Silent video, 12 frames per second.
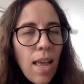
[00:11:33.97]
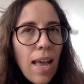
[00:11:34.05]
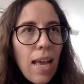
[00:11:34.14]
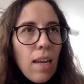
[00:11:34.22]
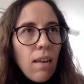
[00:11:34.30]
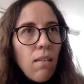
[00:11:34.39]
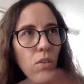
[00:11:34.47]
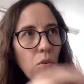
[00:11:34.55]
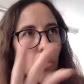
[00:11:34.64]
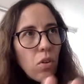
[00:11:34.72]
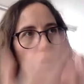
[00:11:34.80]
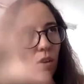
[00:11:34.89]
And you
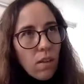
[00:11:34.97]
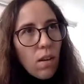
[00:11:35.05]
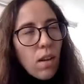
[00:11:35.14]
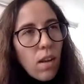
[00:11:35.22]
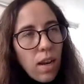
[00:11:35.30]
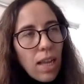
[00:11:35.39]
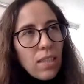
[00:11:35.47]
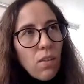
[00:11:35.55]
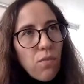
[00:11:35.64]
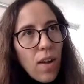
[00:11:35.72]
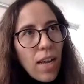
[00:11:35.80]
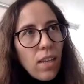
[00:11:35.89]
could
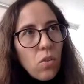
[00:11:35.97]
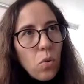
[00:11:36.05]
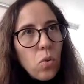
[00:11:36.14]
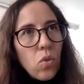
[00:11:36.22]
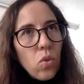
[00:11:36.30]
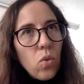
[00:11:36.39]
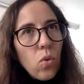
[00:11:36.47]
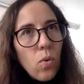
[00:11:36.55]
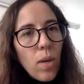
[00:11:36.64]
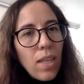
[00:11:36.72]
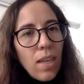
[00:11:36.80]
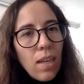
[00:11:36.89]
classify those two
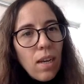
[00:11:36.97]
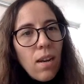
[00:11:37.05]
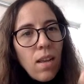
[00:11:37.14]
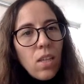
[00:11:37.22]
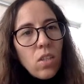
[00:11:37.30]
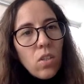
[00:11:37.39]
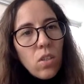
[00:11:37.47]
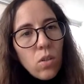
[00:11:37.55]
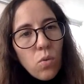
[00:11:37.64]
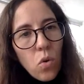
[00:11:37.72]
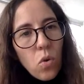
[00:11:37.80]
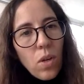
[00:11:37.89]
already in
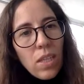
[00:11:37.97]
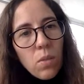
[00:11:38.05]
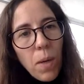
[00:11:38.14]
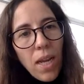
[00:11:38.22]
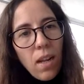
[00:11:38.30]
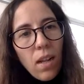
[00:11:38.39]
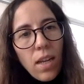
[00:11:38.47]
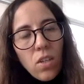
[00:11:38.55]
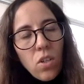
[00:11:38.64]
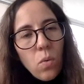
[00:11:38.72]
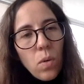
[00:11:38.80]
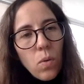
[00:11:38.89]
stroke and spinal
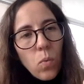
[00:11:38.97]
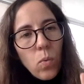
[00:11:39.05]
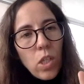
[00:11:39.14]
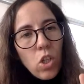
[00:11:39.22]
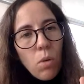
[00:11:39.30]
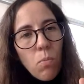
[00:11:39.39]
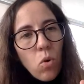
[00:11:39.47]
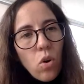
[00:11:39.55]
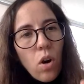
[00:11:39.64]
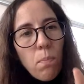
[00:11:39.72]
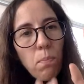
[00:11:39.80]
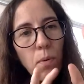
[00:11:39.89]
injury, which are more
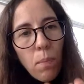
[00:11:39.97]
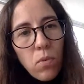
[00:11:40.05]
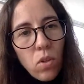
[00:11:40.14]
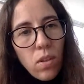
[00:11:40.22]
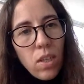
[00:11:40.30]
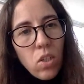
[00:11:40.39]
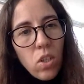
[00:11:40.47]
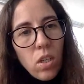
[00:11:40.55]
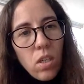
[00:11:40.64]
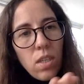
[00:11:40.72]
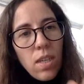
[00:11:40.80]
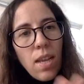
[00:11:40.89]
abrupt
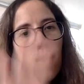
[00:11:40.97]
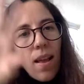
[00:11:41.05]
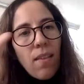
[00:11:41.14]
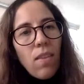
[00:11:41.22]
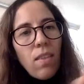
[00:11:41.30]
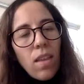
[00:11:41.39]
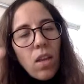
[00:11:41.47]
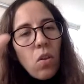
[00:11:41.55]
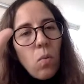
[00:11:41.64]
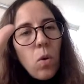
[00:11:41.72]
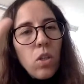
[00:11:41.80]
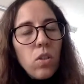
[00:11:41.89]
conditions. And then the
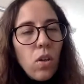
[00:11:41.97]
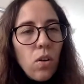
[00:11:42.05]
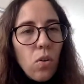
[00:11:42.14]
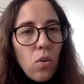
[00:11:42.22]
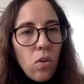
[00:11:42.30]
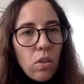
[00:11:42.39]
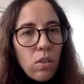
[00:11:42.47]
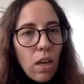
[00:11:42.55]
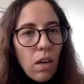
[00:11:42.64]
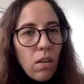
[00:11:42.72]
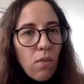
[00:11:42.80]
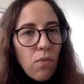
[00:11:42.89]
other ones are
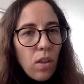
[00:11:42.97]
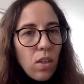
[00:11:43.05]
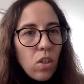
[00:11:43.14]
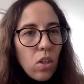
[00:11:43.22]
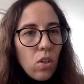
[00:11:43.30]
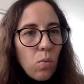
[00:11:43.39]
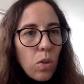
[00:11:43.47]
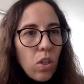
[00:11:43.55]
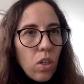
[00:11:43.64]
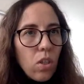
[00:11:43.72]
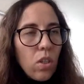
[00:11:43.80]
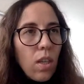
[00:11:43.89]
neurodegenerative conditions, which
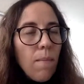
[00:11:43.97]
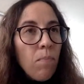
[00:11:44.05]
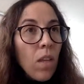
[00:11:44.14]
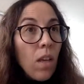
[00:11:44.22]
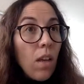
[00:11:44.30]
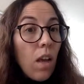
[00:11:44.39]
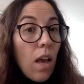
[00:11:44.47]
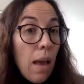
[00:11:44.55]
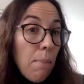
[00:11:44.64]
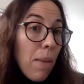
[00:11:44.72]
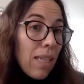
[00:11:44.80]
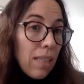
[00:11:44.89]
is
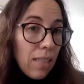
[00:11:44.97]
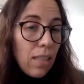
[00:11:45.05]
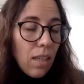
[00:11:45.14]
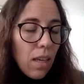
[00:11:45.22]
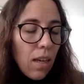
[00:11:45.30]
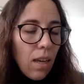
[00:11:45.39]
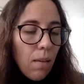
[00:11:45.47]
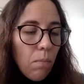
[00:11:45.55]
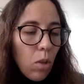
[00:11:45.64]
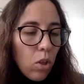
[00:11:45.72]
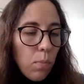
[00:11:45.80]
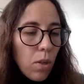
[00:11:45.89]
MS,
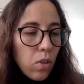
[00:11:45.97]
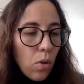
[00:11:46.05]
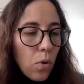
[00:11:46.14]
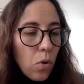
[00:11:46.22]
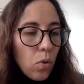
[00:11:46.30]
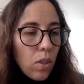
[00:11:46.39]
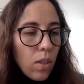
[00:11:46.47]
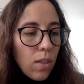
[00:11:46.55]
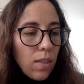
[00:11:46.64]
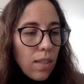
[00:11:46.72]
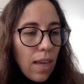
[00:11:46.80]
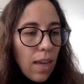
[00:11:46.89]
multiple
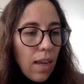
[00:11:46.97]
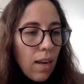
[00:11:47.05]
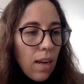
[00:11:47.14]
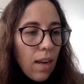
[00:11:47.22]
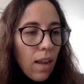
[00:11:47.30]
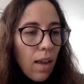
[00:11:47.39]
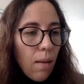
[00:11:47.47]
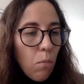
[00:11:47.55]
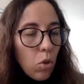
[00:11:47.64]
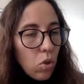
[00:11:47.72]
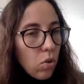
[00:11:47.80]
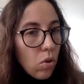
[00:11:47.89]
sclerosis, and
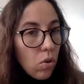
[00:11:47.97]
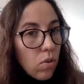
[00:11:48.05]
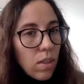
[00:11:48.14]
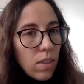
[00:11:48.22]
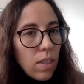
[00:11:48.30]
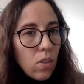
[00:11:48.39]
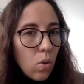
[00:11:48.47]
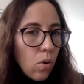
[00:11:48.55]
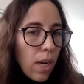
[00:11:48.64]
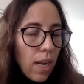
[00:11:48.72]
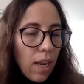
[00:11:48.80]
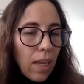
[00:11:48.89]
motor neuron disease,
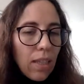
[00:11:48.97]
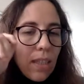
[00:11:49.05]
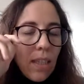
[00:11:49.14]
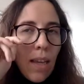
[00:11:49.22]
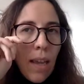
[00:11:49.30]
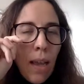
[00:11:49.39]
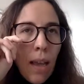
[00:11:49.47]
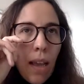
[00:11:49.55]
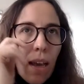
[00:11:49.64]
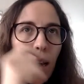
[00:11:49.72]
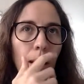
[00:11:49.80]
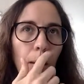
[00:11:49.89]
or ALS,
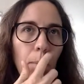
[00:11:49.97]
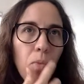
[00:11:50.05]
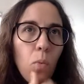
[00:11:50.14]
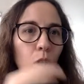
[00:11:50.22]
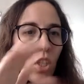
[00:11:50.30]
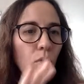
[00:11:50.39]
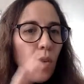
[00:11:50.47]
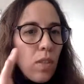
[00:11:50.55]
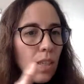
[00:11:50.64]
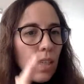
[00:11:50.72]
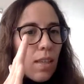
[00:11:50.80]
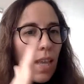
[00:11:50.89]
which
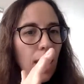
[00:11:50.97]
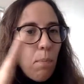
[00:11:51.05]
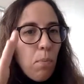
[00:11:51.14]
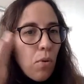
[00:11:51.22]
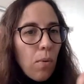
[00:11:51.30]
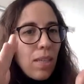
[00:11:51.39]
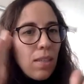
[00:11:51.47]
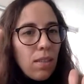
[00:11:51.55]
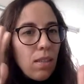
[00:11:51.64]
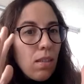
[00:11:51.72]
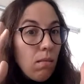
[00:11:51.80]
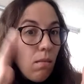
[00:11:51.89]
obviously they
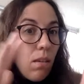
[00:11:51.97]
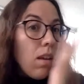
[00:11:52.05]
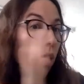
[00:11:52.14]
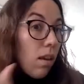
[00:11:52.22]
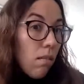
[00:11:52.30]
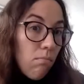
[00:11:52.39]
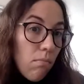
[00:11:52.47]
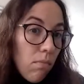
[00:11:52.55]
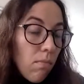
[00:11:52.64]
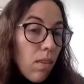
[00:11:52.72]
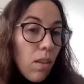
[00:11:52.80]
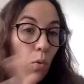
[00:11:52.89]
progress
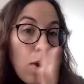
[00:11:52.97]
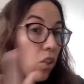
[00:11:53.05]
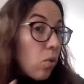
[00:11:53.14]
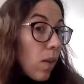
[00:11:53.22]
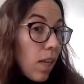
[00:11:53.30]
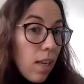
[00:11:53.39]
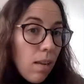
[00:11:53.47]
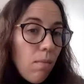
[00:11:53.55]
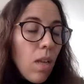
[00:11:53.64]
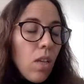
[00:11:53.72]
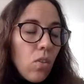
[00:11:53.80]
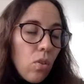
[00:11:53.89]
gradually.
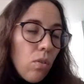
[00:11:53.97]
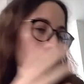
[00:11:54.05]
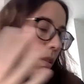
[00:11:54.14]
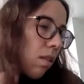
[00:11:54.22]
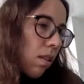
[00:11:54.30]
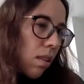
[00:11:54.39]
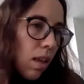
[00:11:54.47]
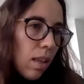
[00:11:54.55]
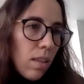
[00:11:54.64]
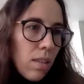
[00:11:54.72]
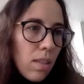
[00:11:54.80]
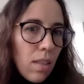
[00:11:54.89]
So
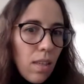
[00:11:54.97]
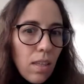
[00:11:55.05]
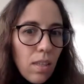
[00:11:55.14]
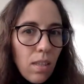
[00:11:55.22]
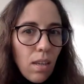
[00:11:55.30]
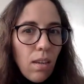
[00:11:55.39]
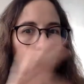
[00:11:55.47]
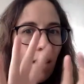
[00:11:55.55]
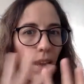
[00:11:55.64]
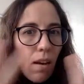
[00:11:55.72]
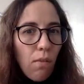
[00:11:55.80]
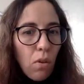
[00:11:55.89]
that's the
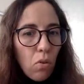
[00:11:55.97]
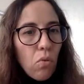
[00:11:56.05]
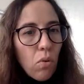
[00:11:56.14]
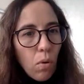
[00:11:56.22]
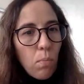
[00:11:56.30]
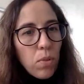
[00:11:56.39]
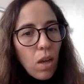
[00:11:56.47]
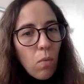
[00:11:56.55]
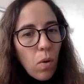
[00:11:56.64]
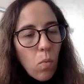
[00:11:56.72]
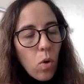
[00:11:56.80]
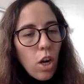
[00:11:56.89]
kind of the two groups that
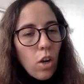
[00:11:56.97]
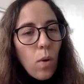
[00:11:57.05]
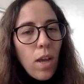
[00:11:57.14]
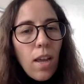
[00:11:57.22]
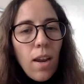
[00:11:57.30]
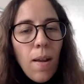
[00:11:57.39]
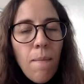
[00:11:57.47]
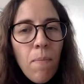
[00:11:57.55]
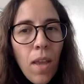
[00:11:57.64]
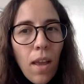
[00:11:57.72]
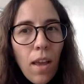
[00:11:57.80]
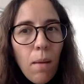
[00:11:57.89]
we work with,
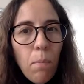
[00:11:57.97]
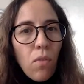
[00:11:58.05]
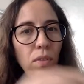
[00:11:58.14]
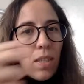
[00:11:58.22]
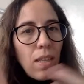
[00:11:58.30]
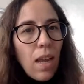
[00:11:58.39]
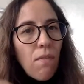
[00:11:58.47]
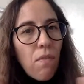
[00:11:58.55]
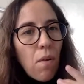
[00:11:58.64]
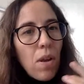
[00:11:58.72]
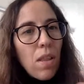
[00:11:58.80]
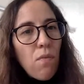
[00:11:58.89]
but obviously have
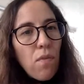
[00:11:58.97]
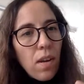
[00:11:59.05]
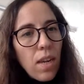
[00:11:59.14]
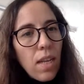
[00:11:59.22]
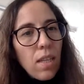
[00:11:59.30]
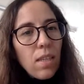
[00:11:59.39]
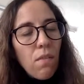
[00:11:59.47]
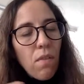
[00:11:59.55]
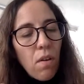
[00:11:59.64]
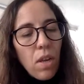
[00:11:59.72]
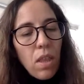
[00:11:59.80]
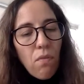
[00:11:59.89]
very different needs and
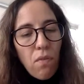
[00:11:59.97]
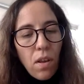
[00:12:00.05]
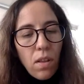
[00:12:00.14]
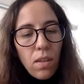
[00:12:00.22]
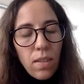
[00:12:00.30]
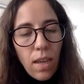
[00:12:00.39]
very different.